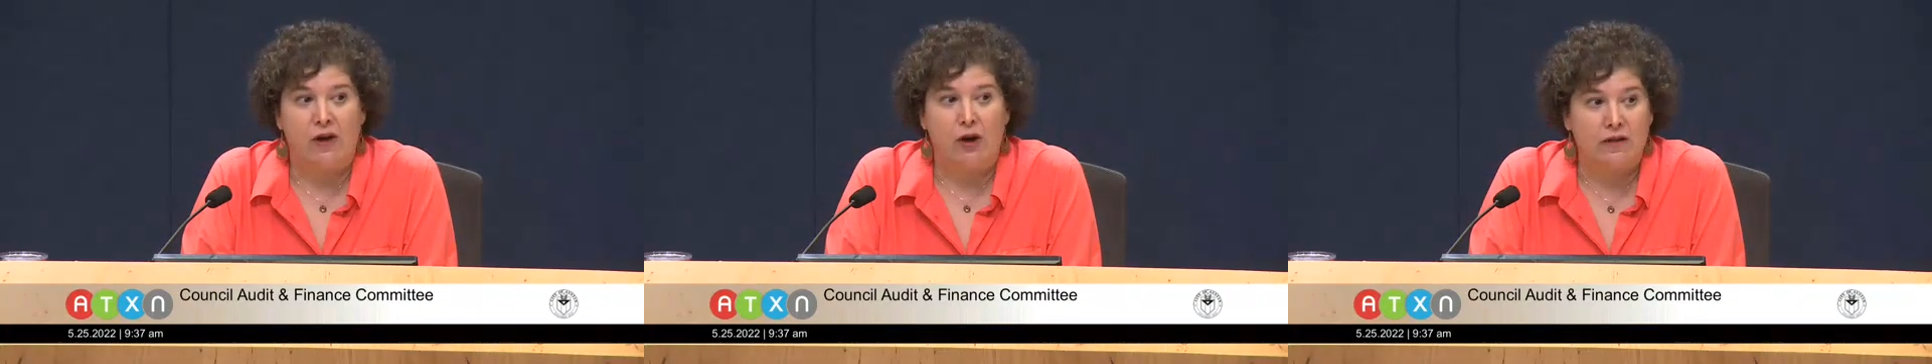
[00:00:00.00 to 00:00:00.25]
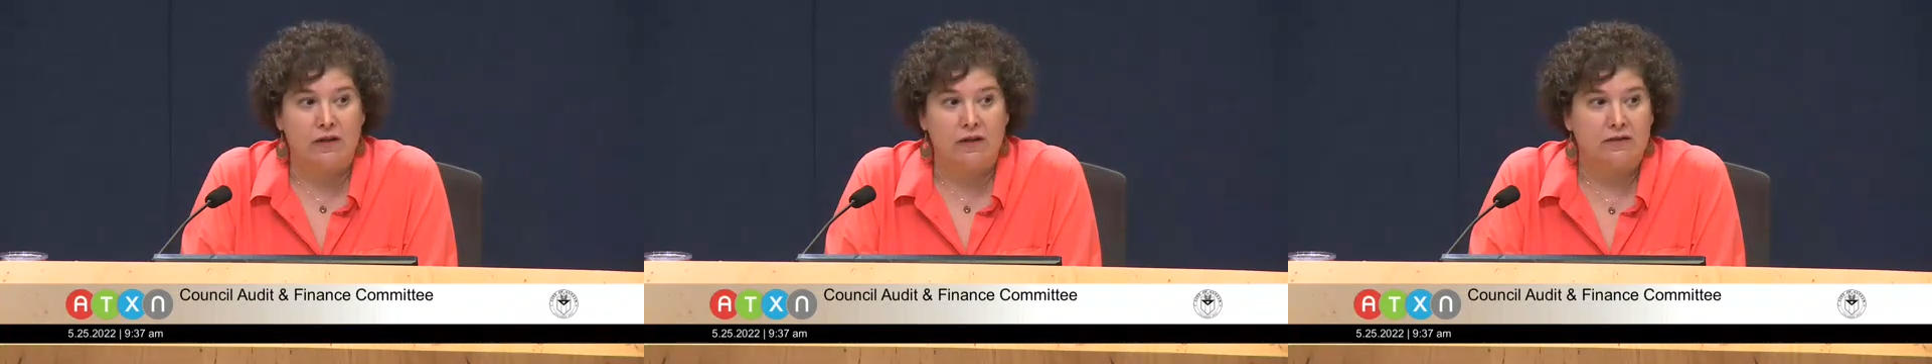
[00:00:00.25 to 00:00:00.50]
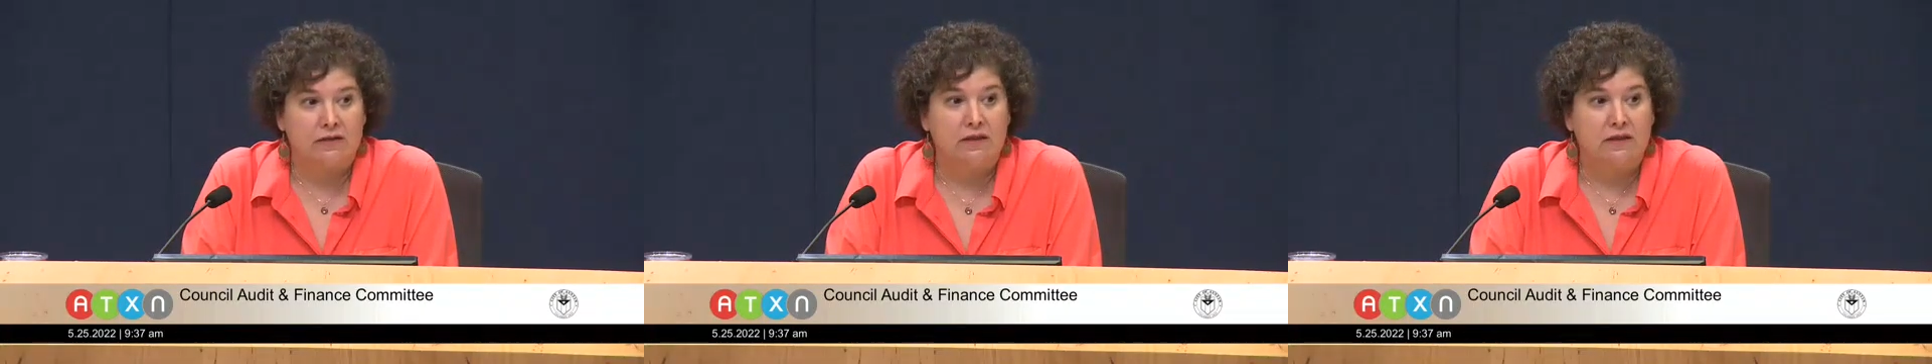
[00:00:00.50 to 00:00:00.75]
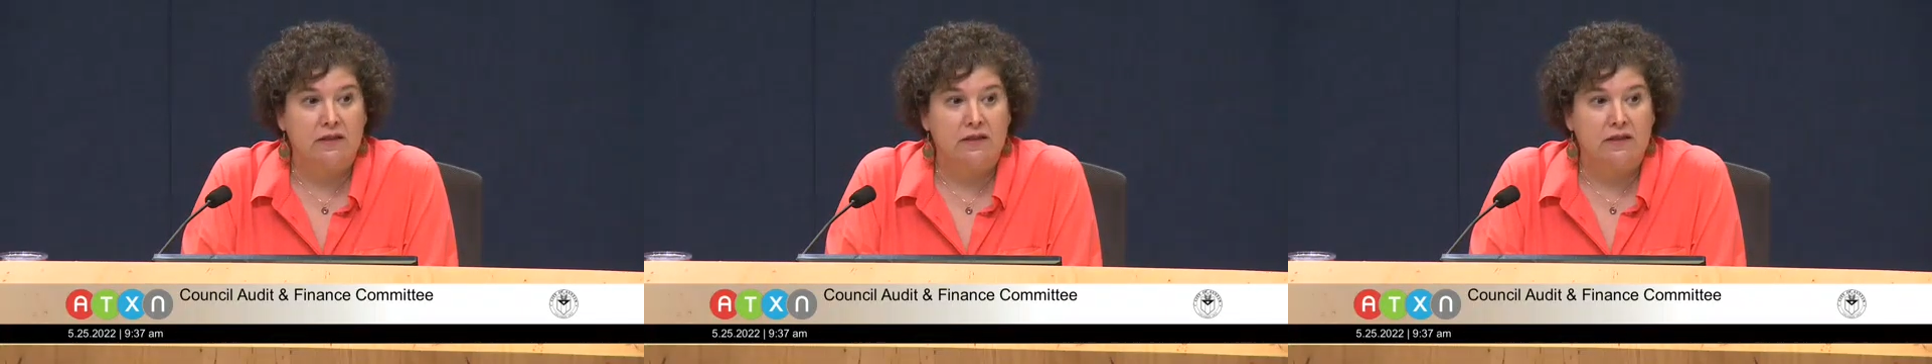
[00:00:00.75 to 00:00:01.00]
our
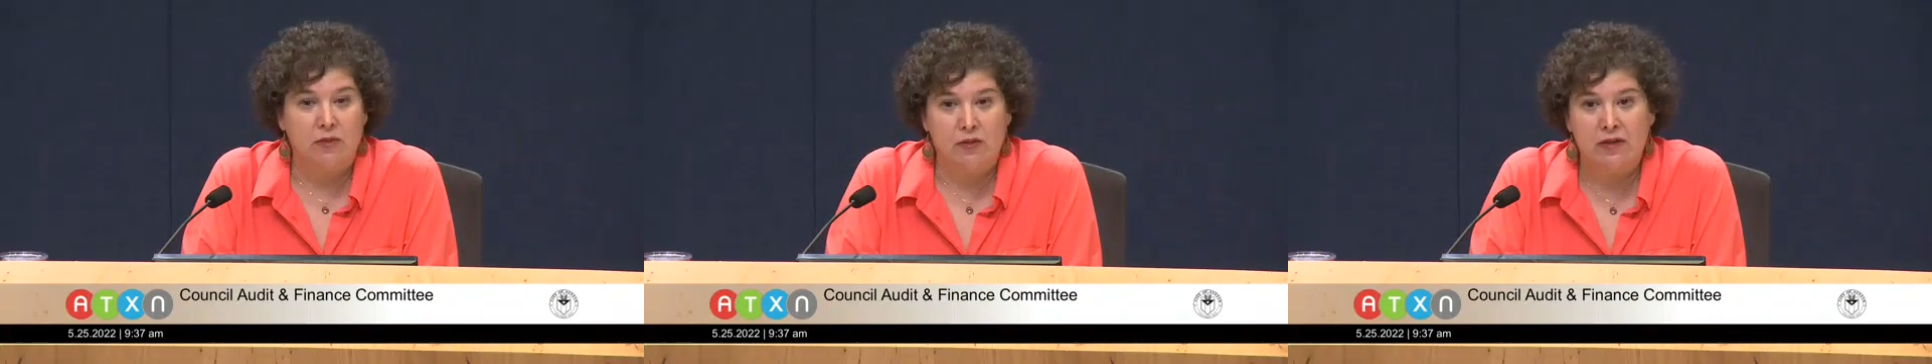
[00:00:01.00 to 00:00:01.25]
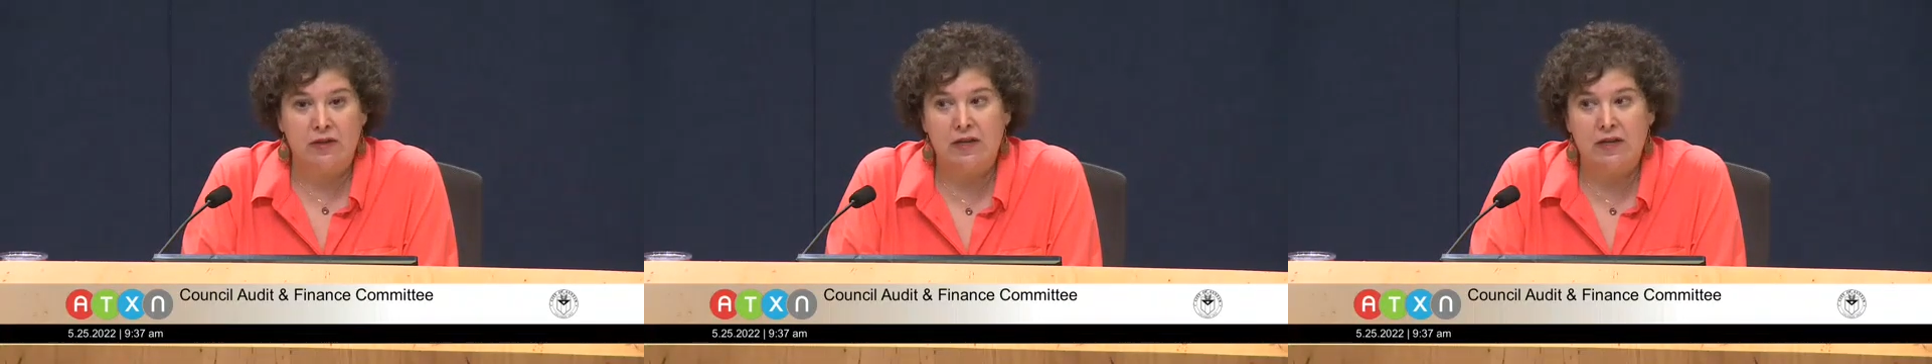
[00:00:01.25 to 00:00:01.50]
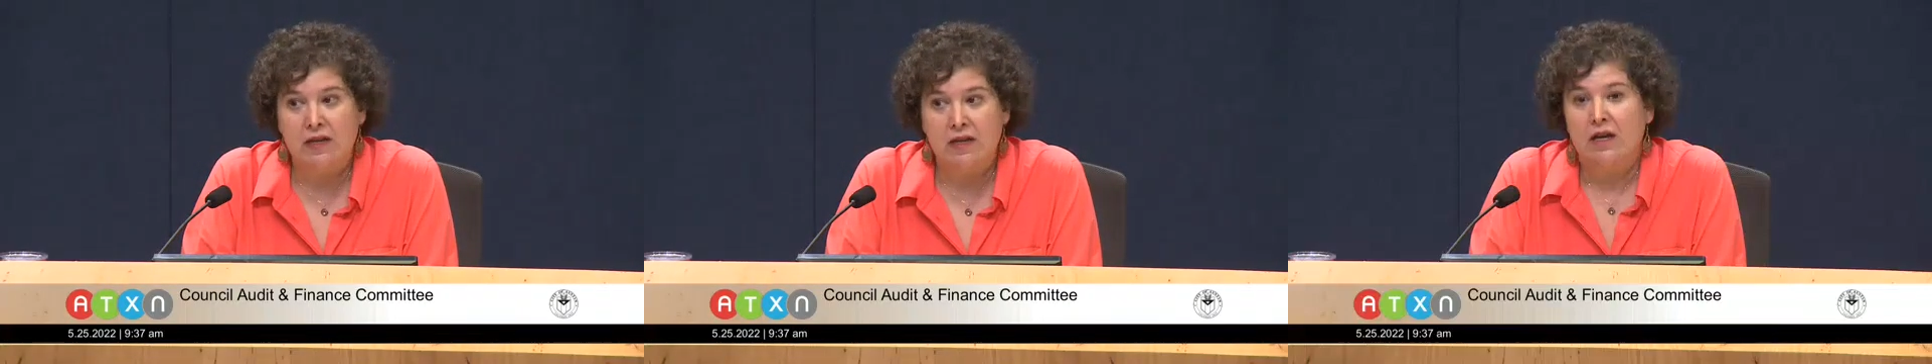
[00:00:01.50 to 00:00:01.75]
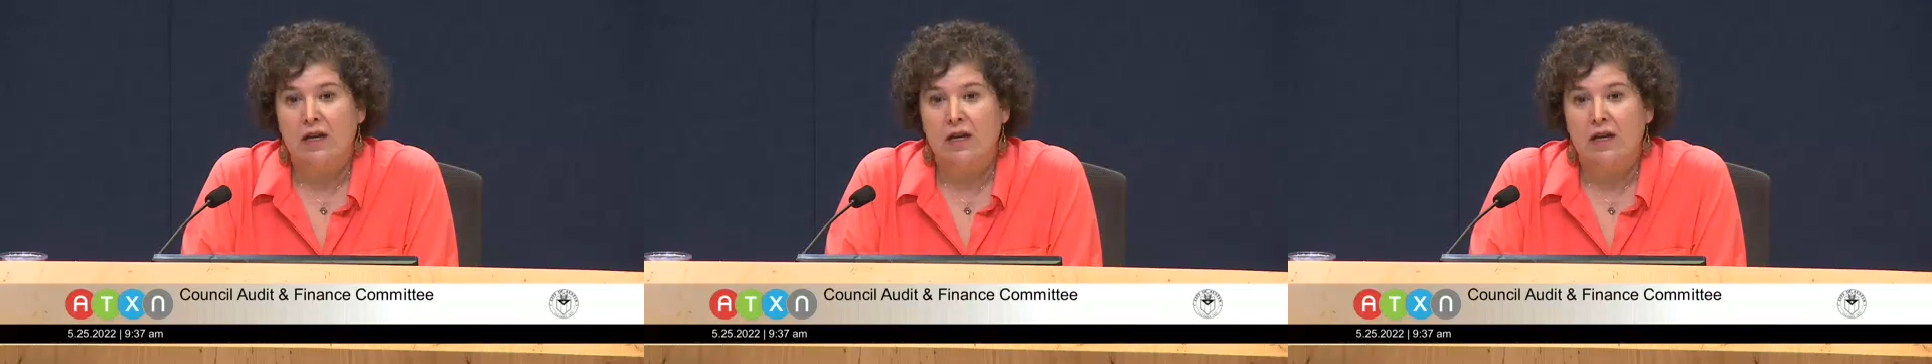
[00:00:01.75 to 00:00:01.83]
community.